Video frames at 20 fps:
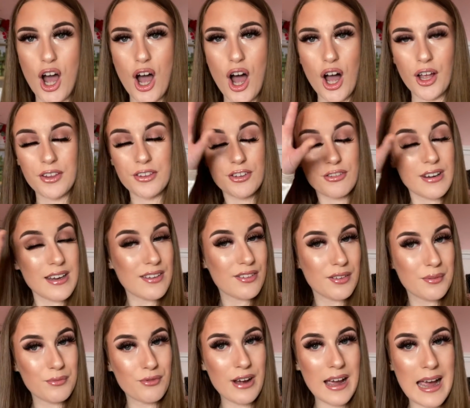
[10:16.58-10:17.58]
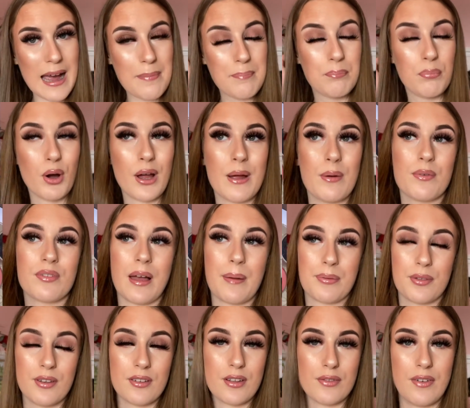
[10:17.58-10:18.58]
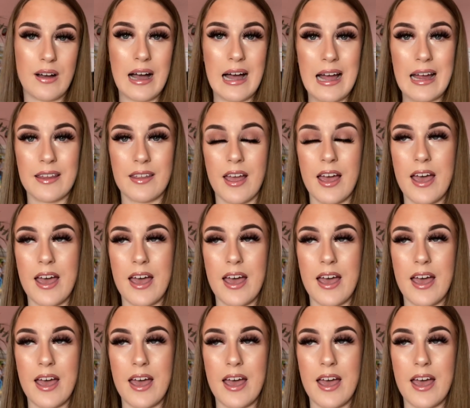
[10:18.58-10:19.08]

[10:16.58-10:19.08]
on the screen somewhere, but it was absolutely divine.